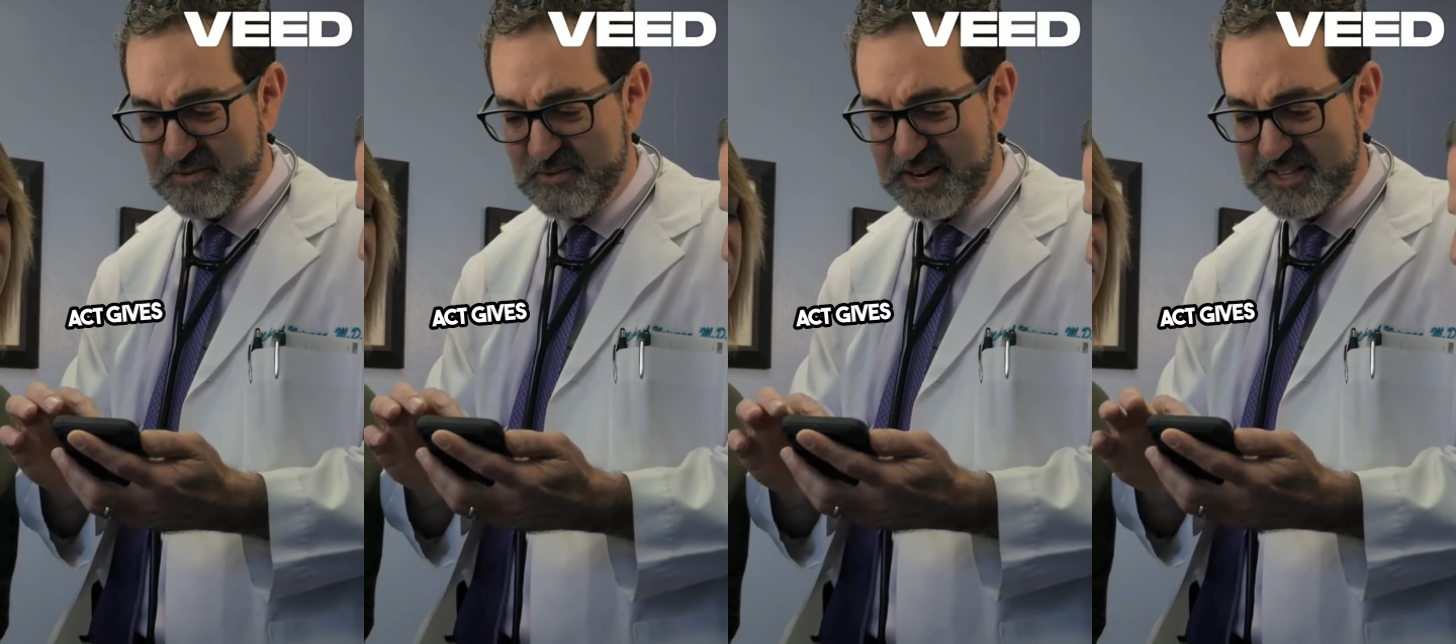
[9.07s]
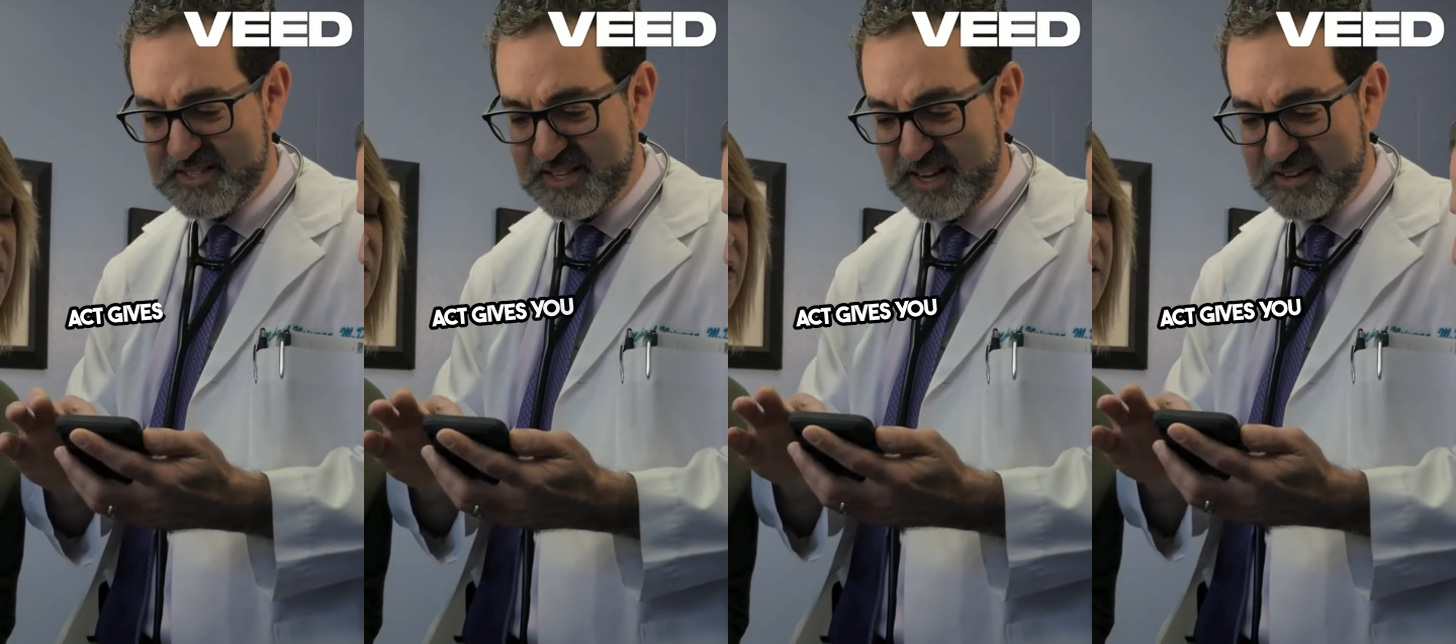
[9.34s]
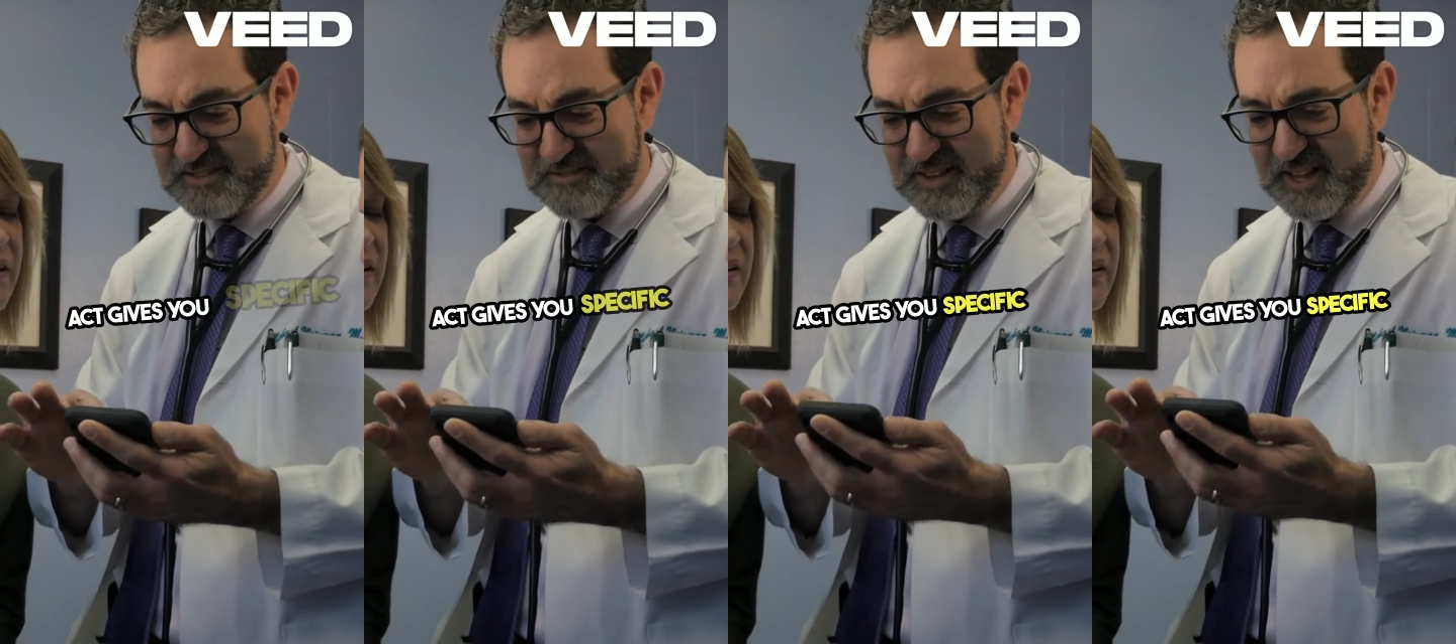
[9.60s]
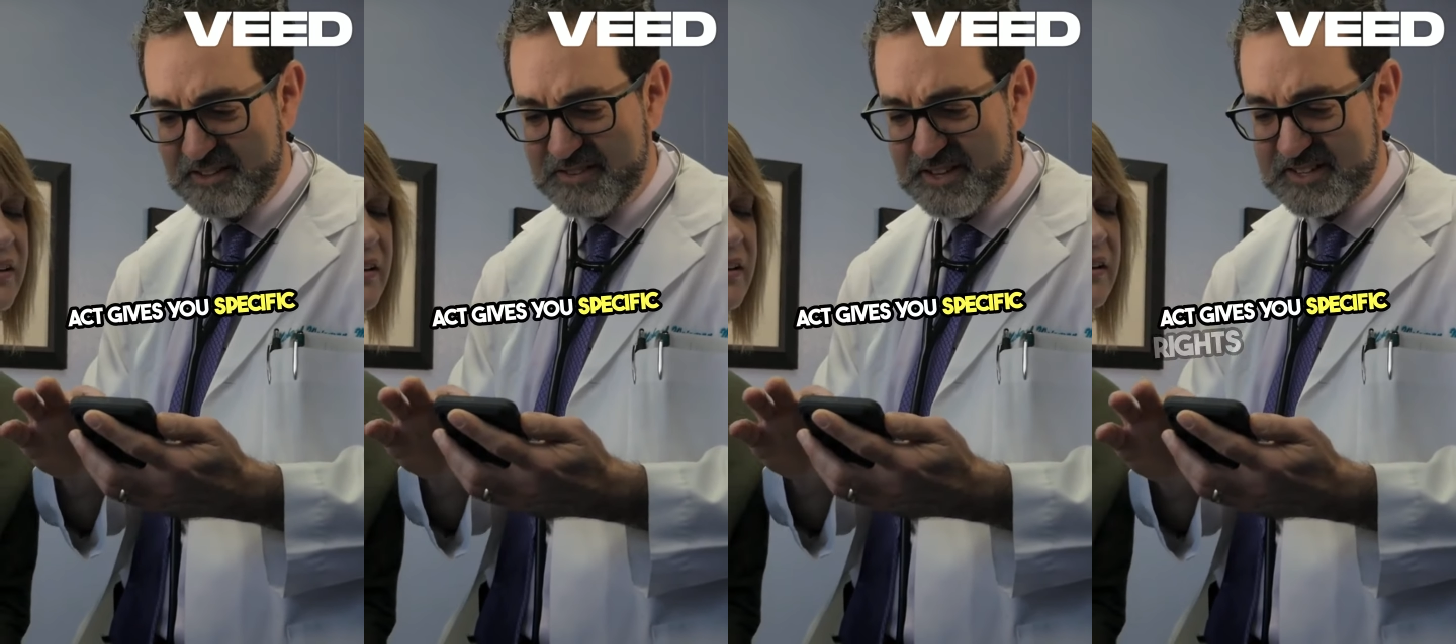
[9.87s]
gives you
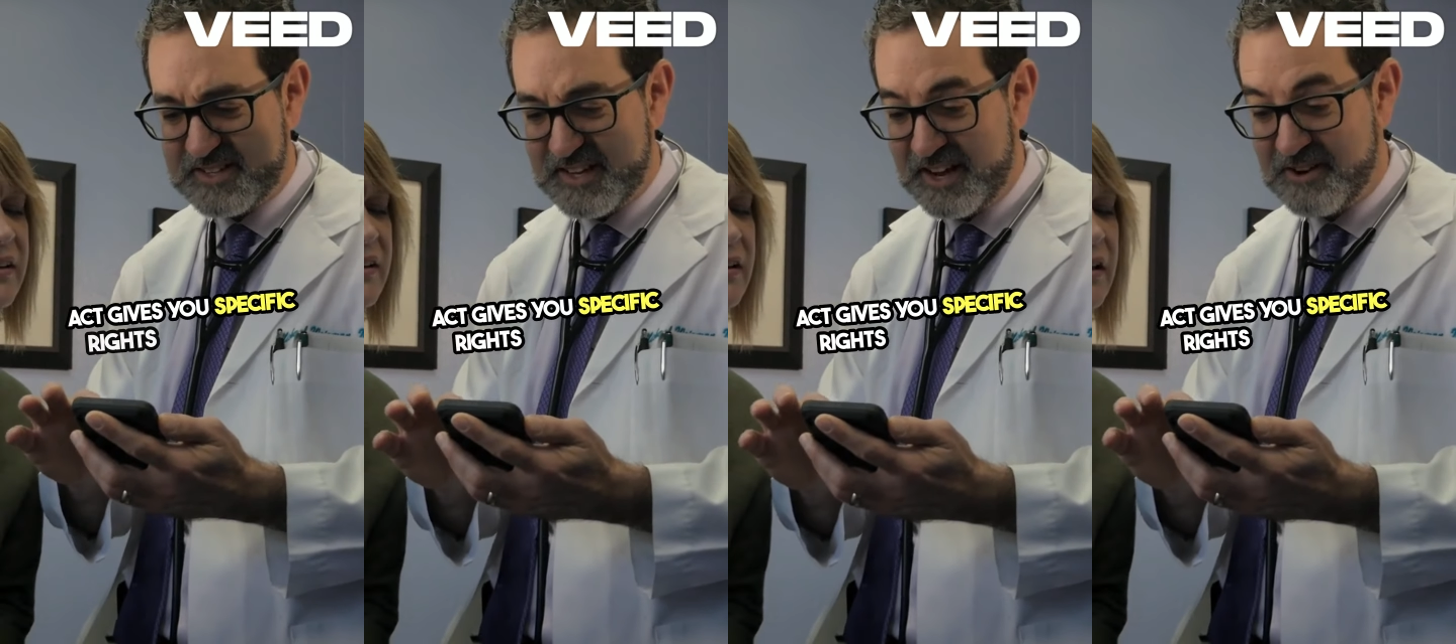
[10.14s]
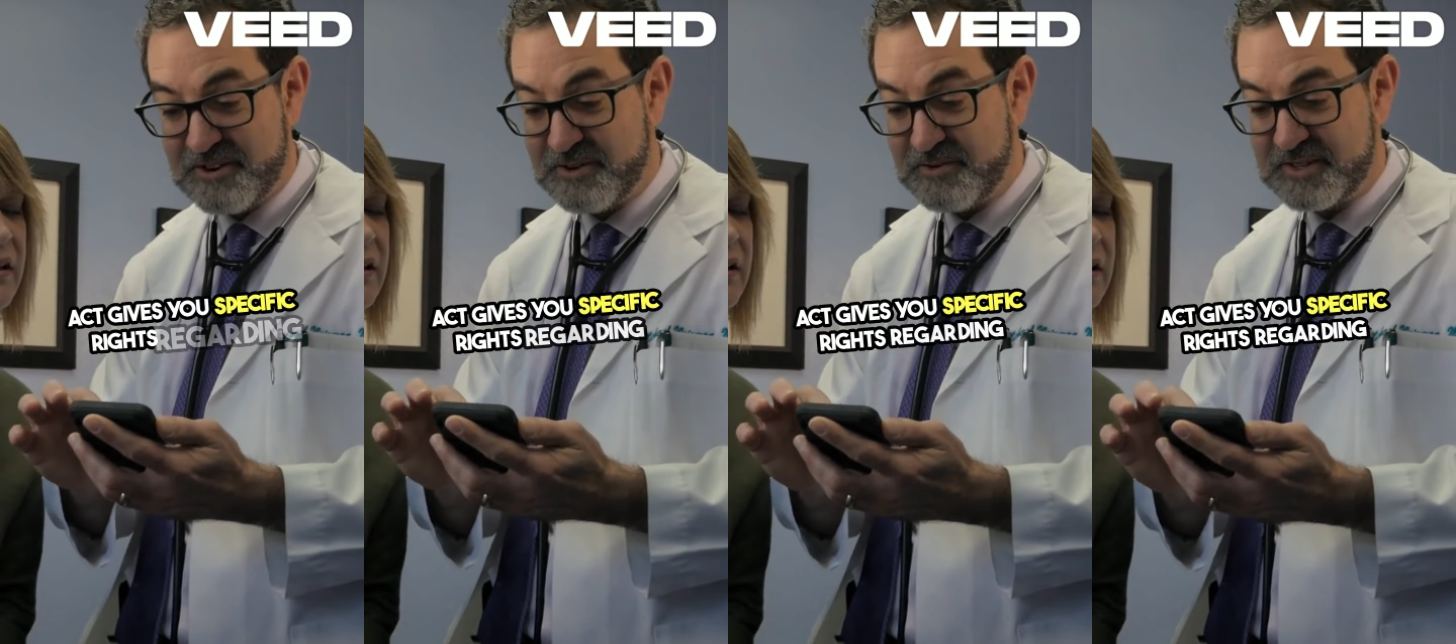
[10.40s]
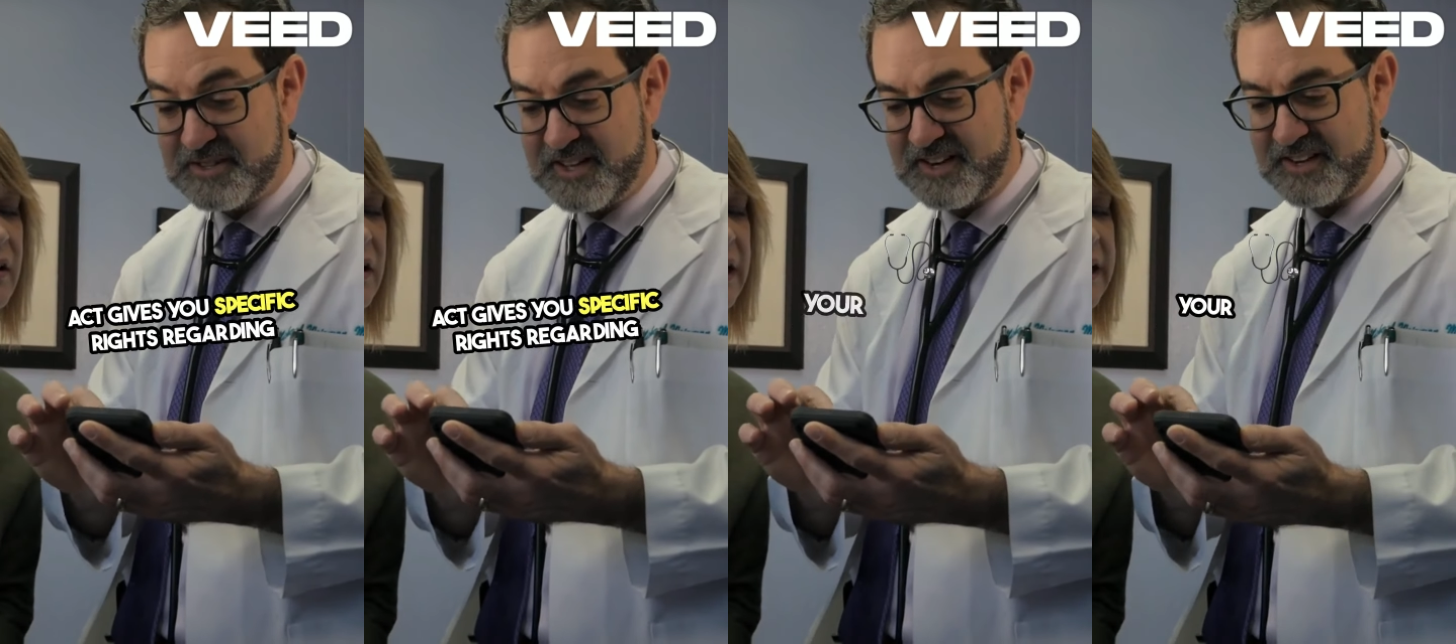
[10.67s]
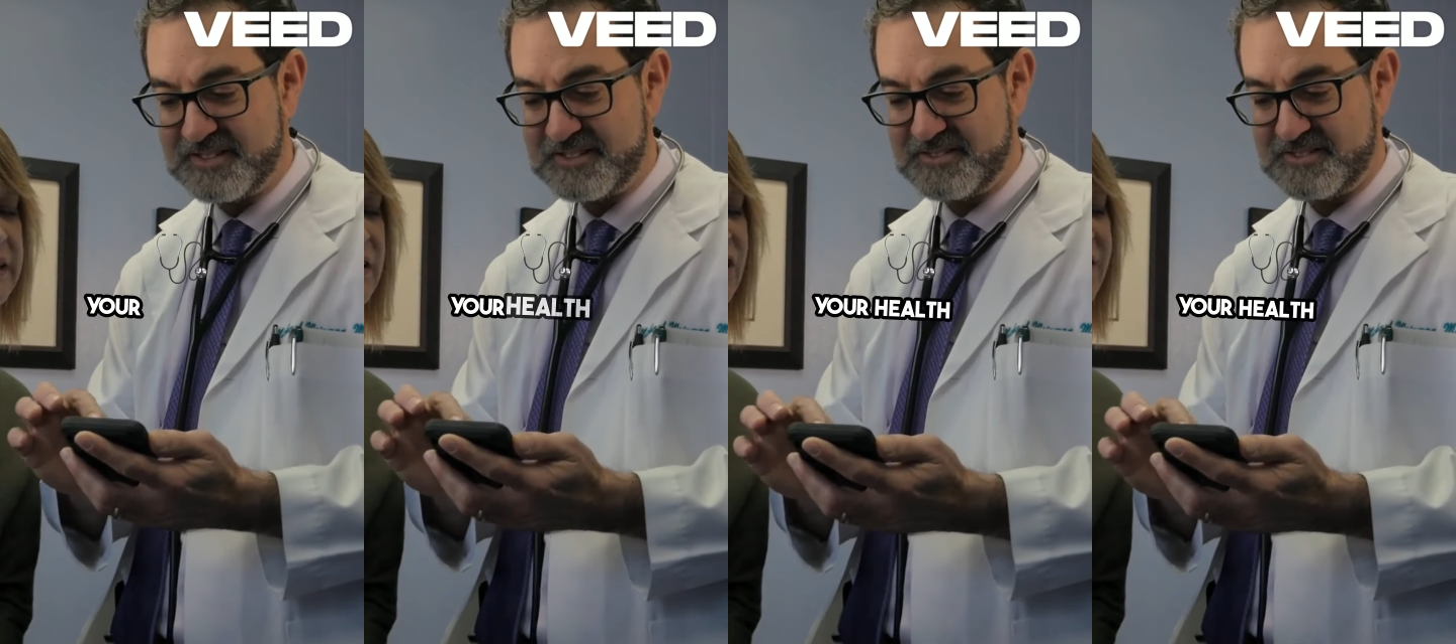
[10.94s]
specific rights regarding your
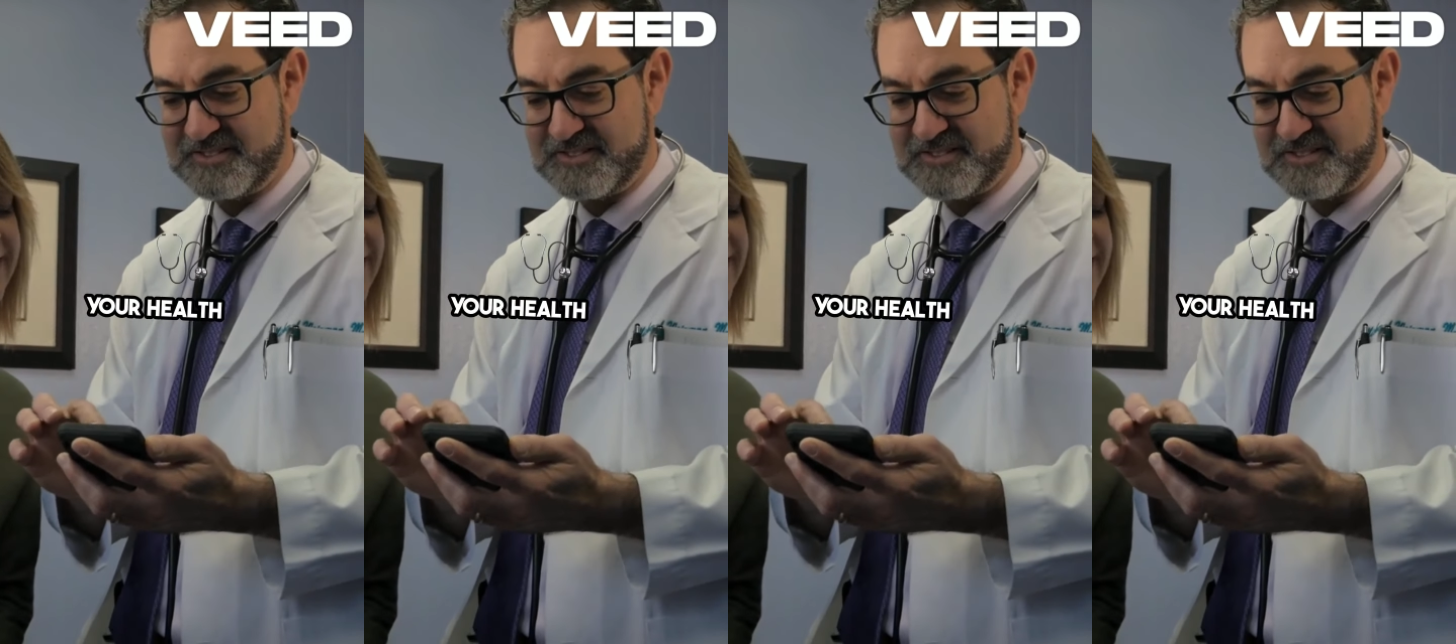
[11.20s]
health